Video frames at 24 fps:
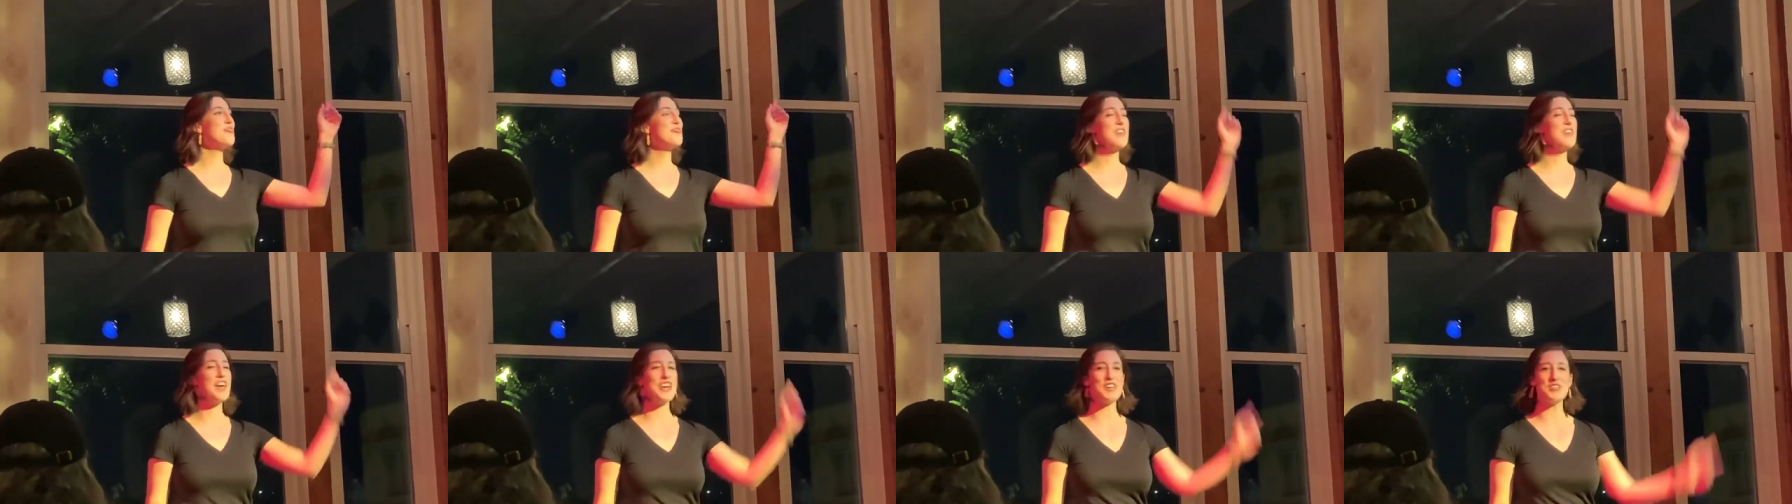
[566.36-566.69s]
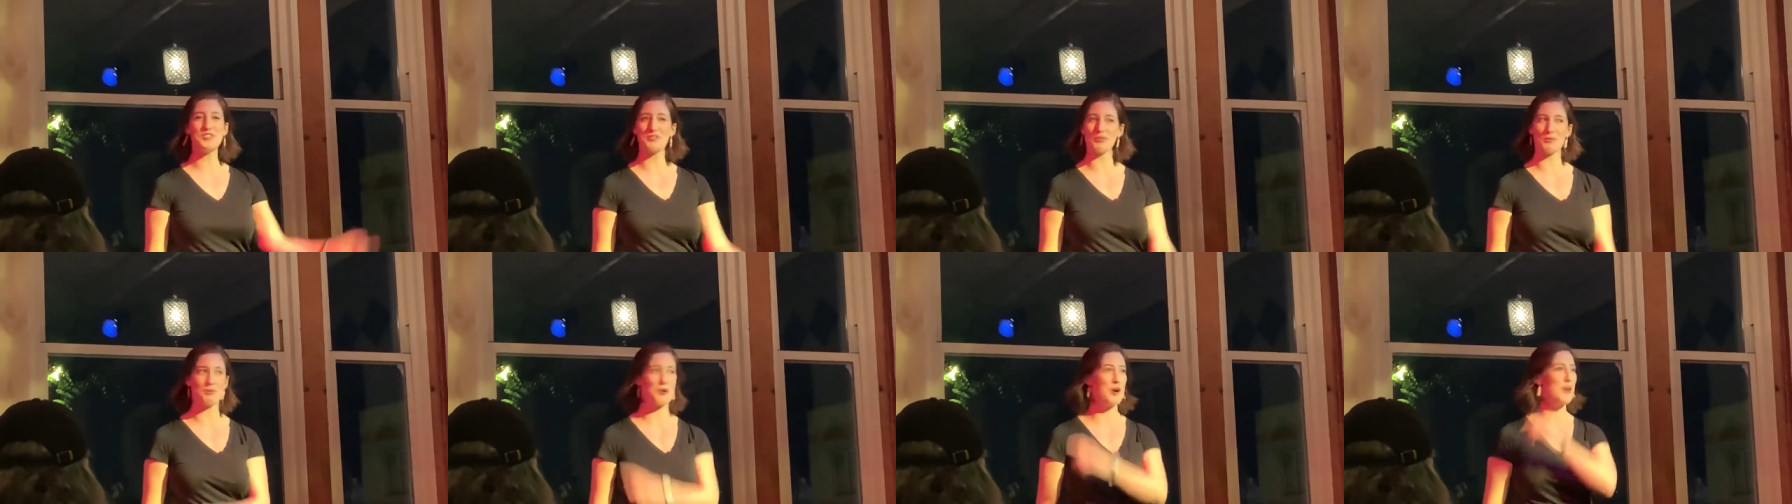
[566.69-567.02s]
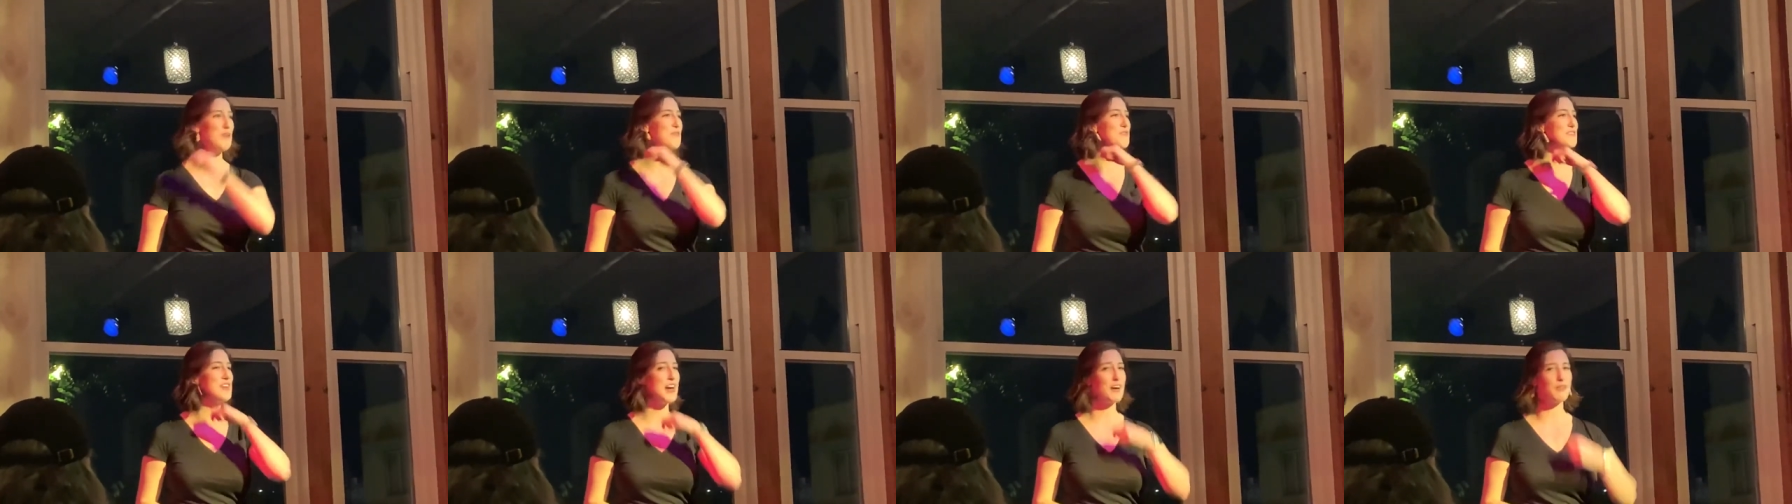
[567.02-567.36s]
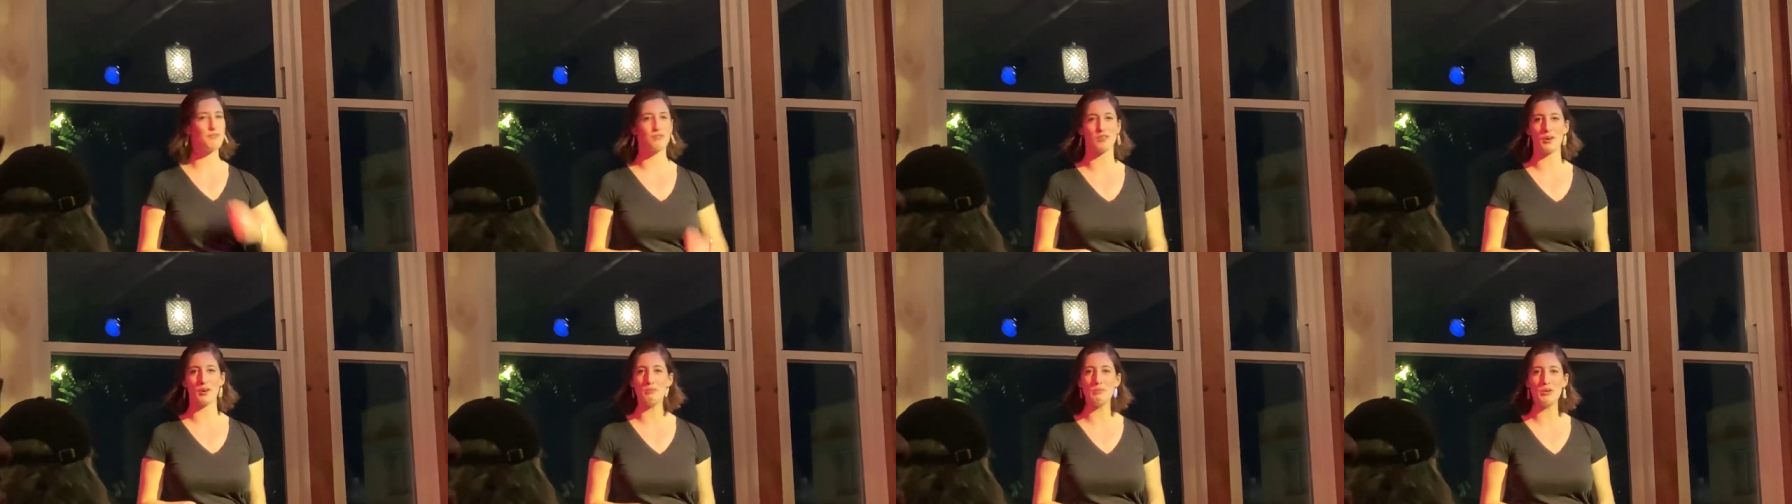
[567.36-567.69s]
They drove
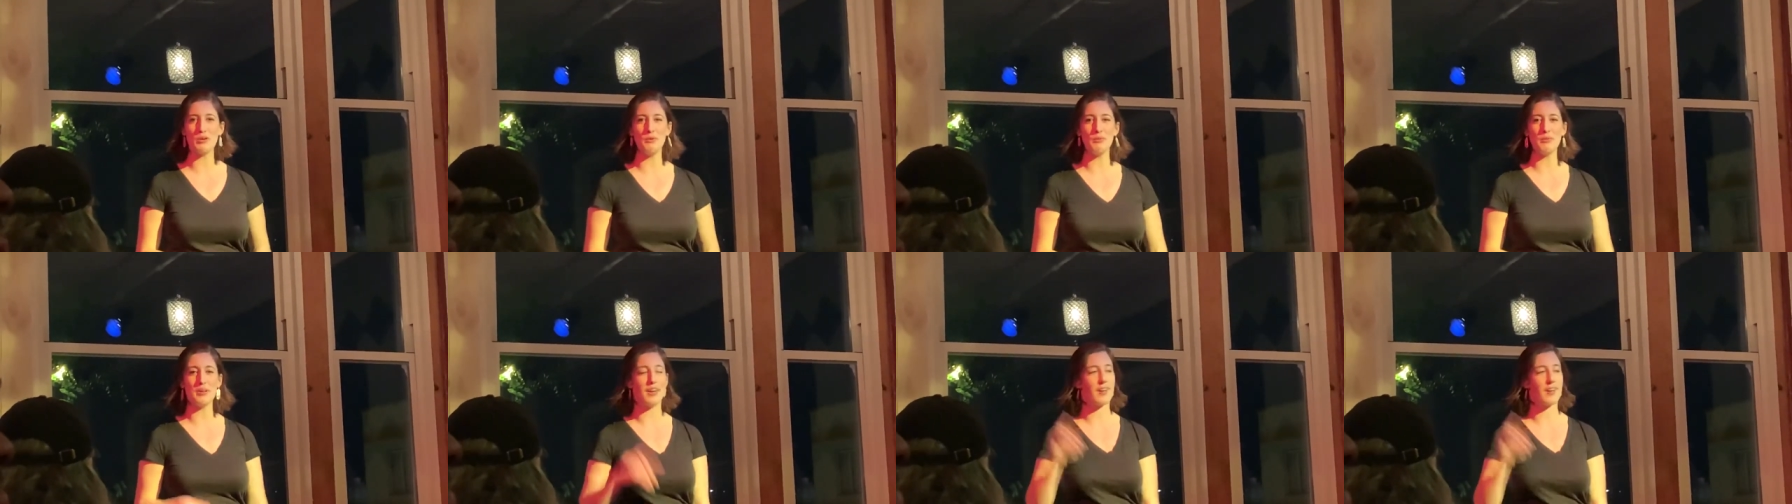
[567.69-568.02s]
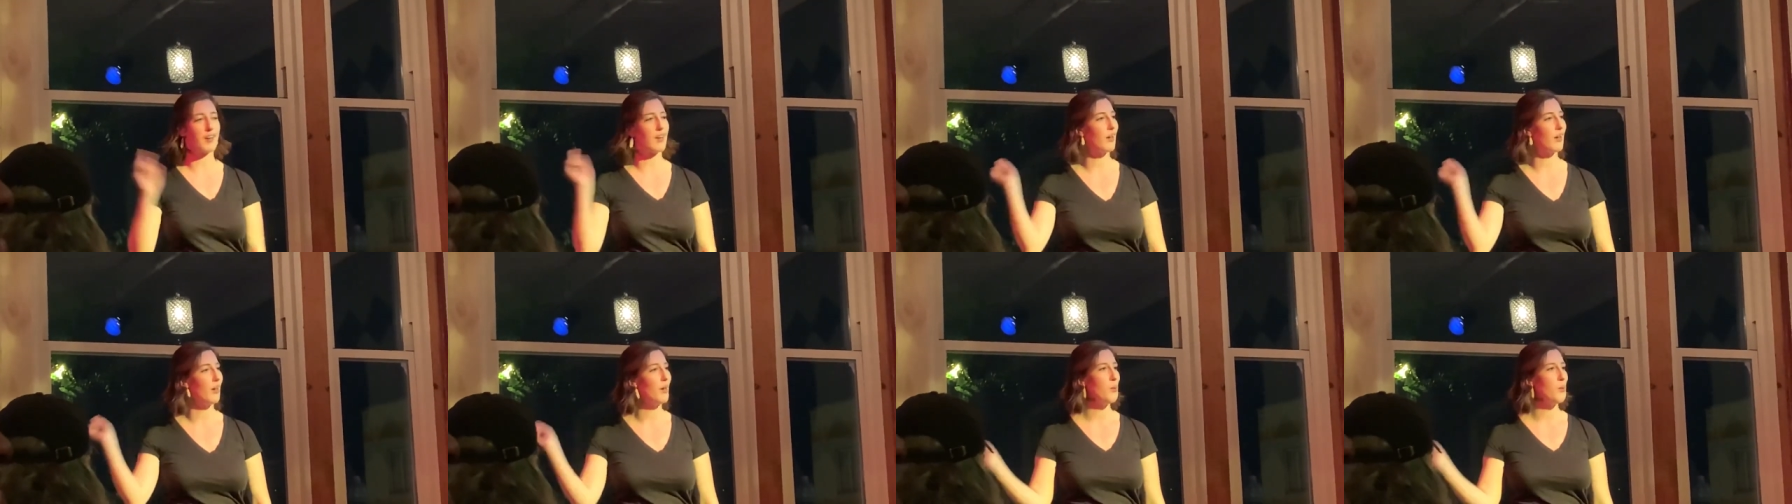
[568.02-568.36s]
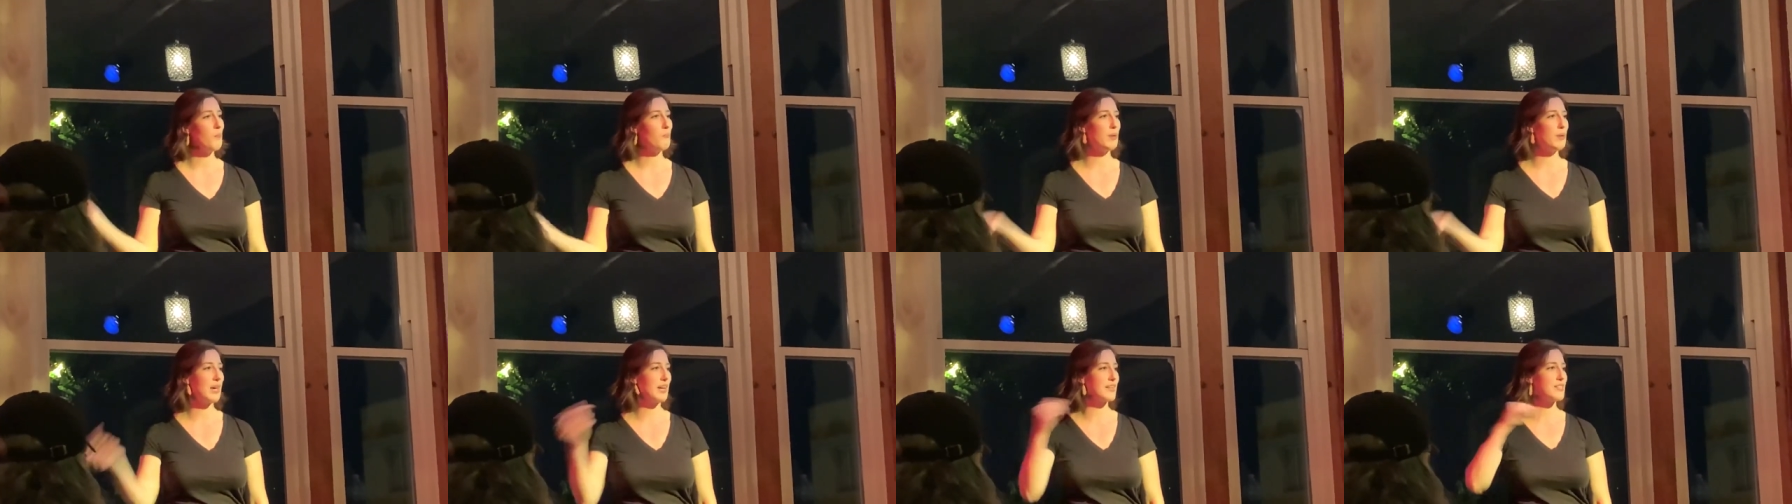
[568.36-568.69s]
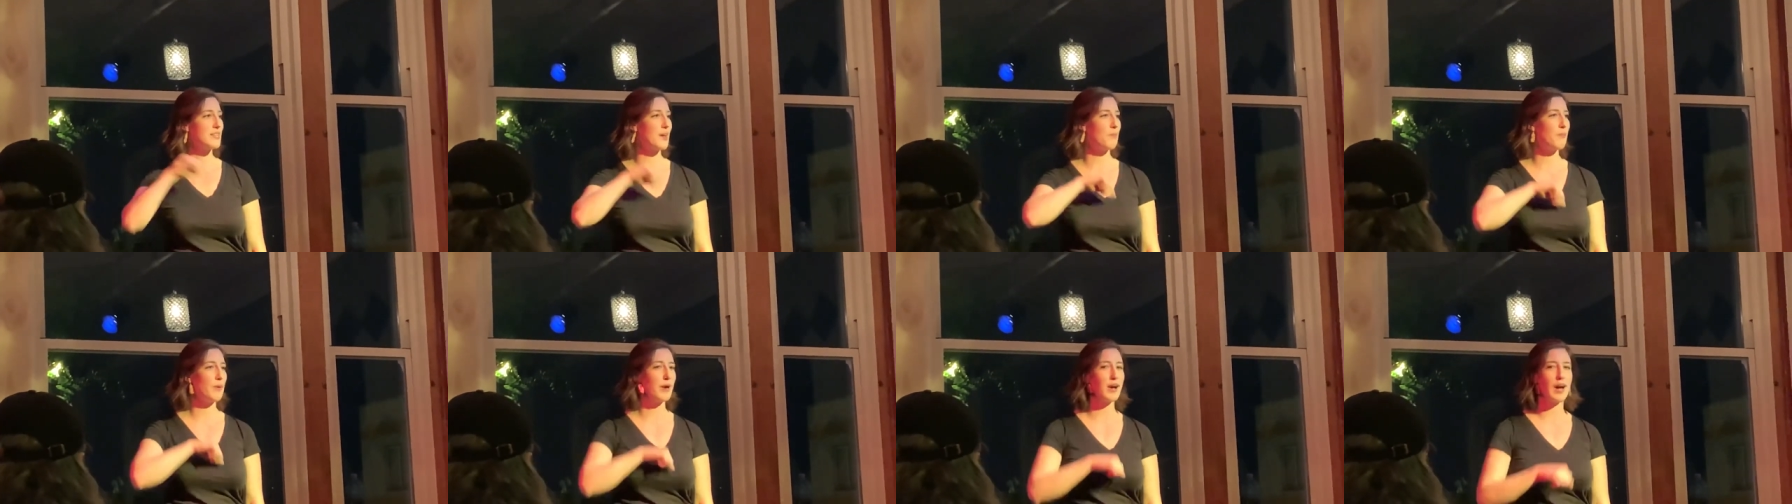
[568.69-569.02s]
down from Munich, picked
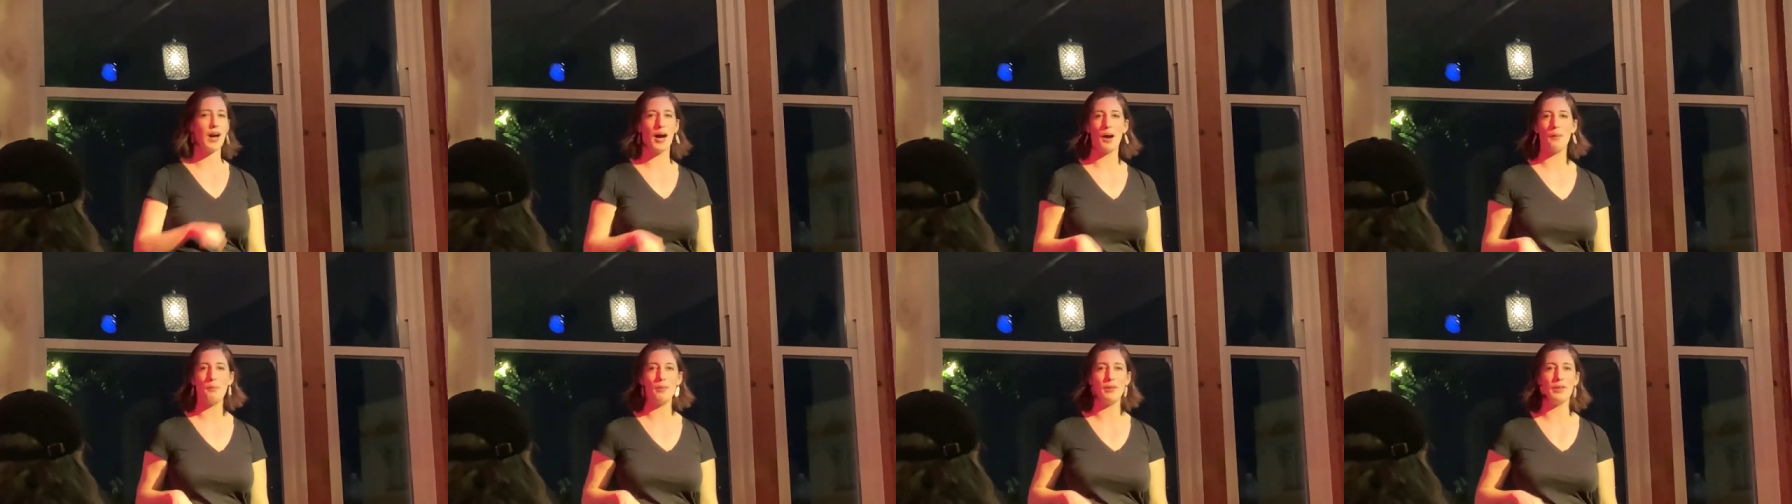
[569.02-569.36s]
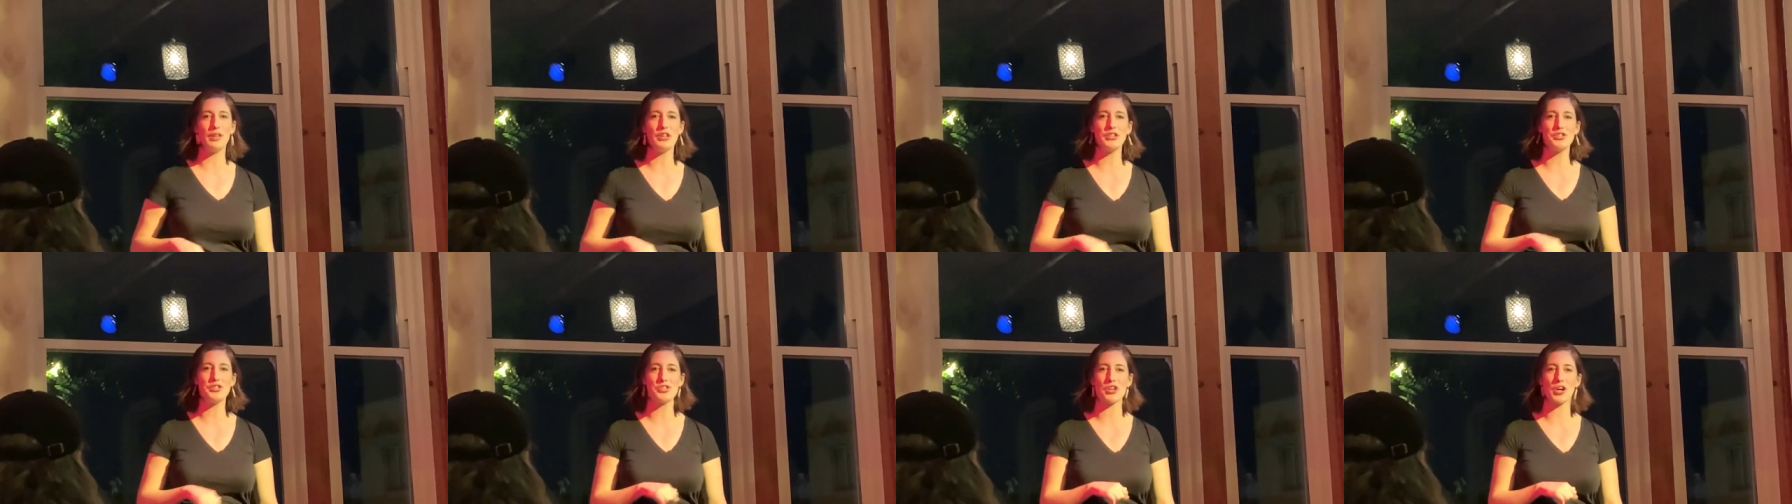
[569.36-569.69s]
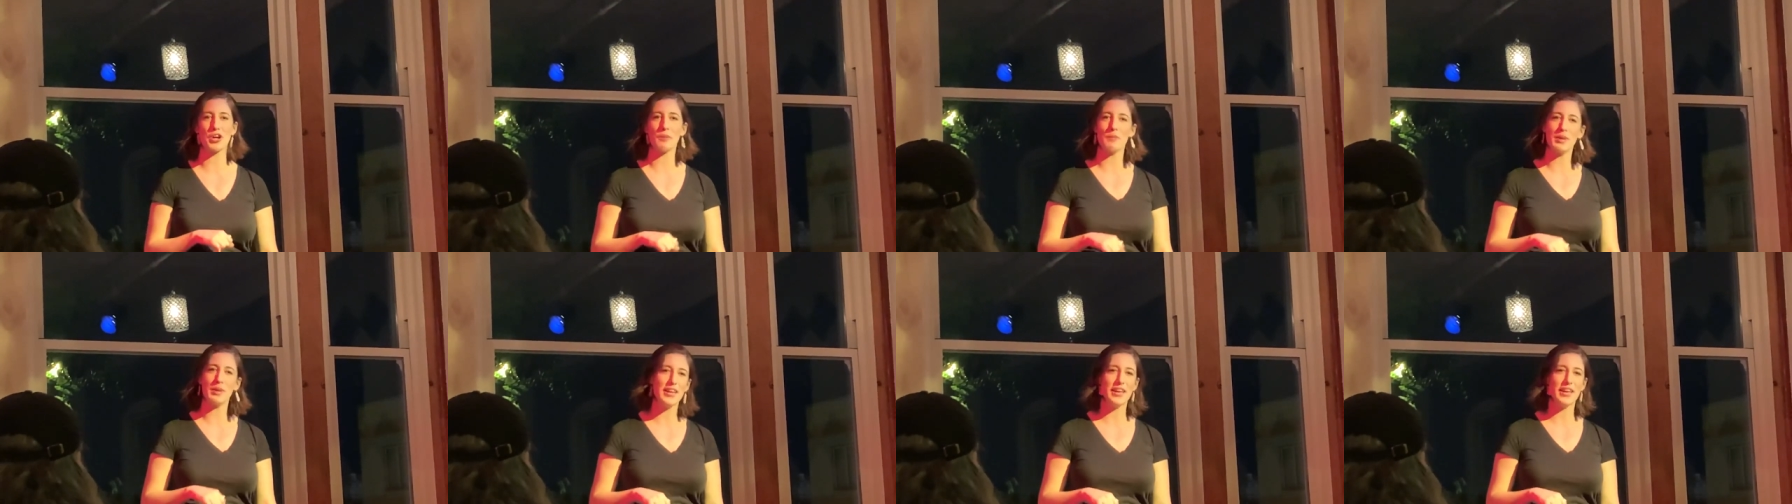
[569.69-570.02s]
up a couple of German